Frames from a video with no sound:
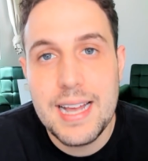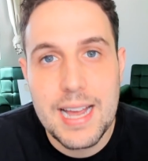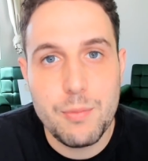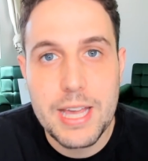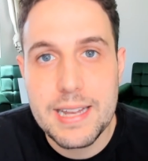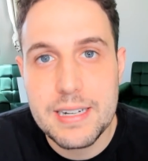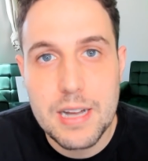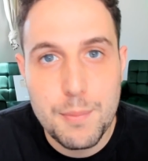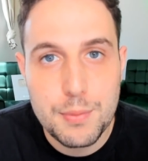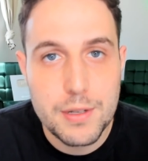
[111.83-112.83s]
And we ended
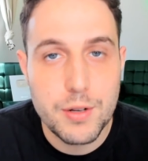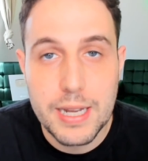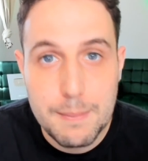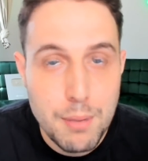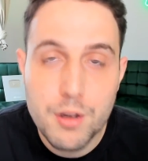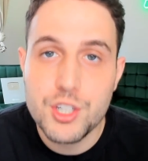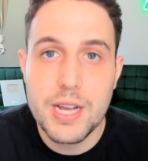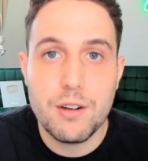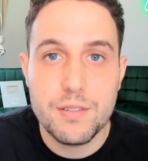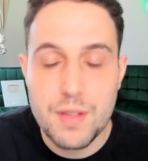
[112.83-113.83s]
up, you know, getting pushed
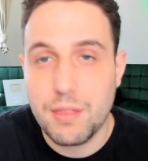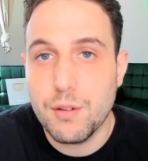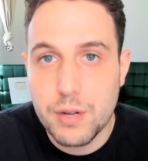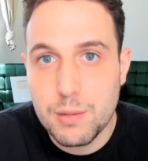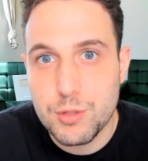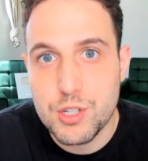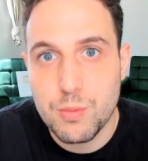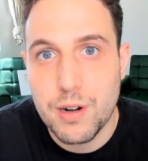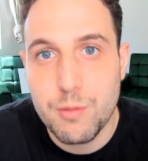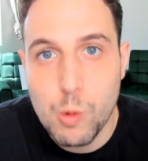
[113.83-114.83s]
out of Ethereum, which is
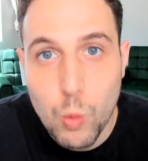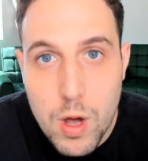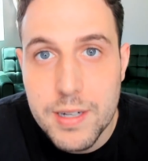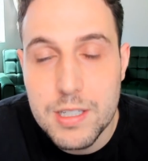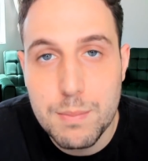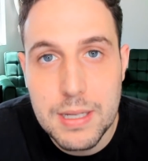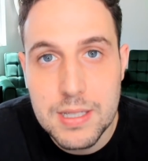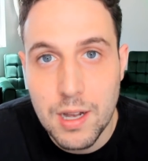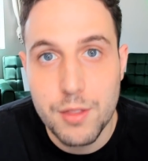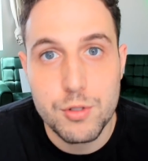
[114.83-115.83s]
where everyone wanted to be,
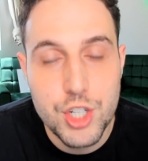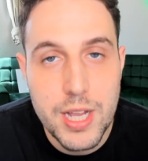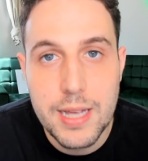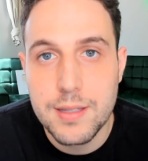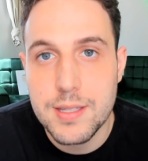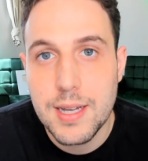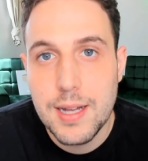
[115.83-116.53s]
to other chains.